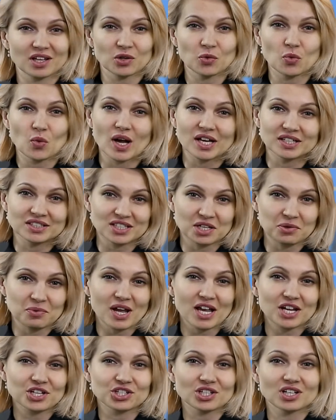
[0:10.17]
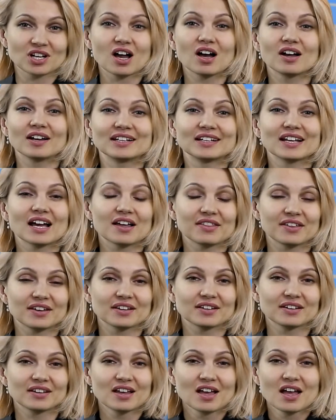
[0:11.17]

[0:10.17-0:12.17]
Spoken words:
in one direction or another.